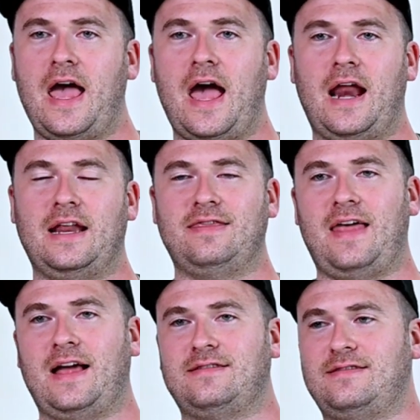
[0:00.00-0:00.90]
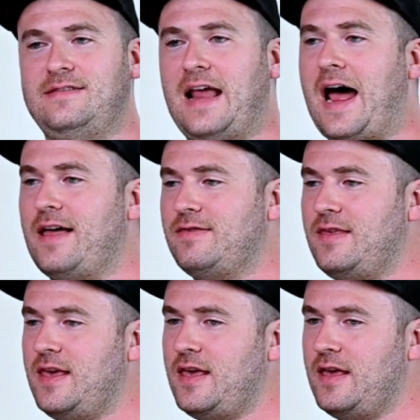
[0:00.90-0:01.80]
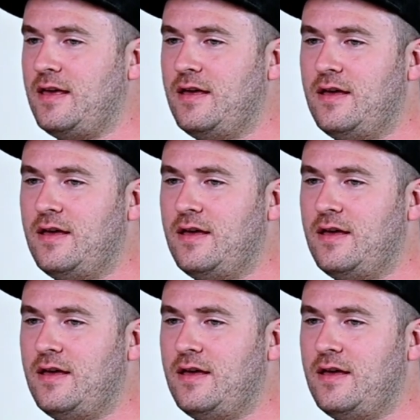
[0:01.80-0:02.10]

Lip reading: and that's not the